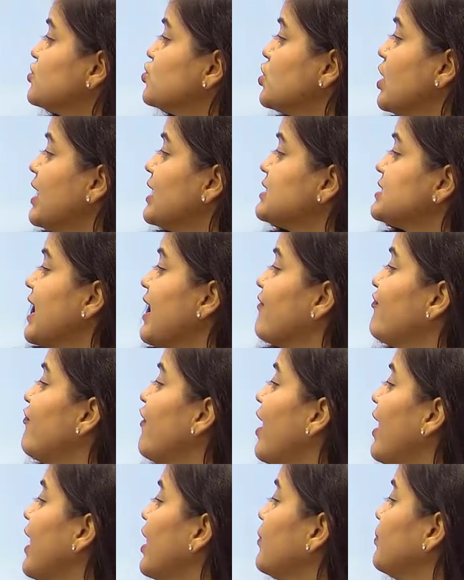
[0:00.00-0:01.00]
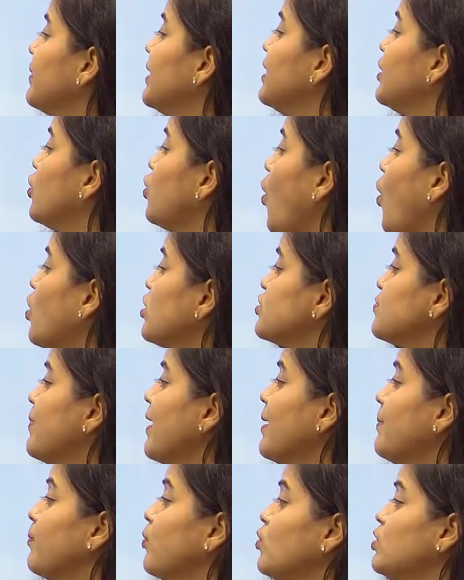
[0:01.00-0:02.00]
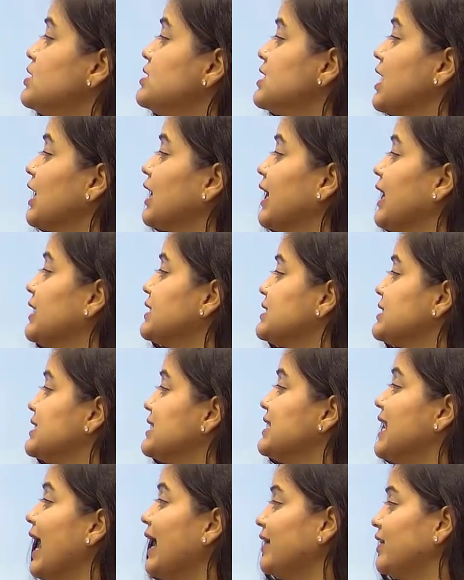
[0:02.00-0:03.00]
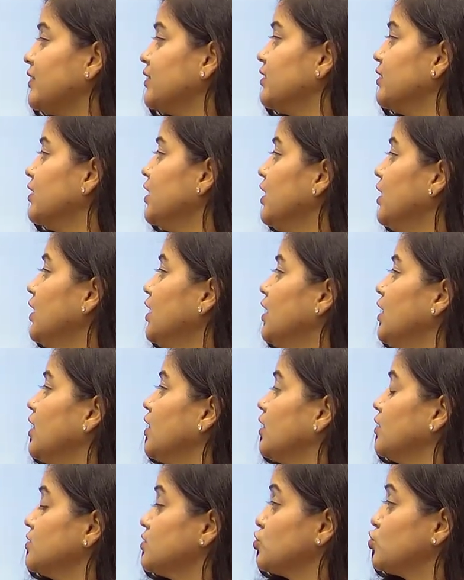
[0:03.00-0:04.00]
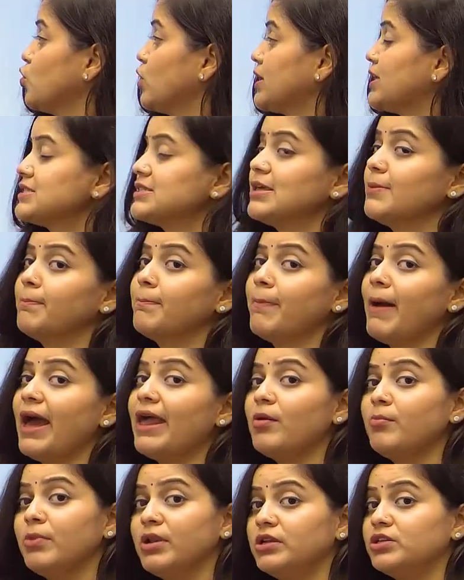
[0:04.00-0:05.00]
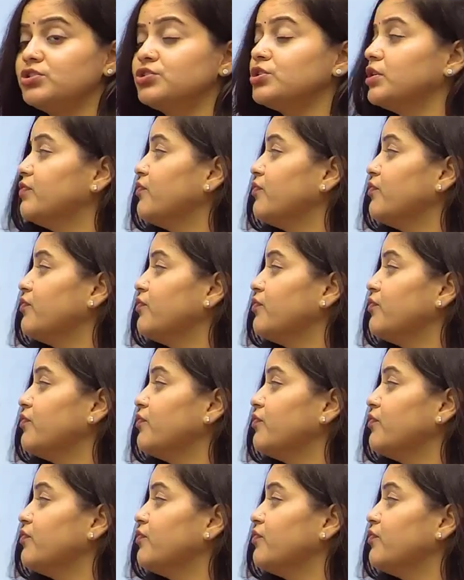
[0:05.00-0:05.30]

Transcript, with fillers: as FIR being lodged by police against latter uh, so against the paramilitary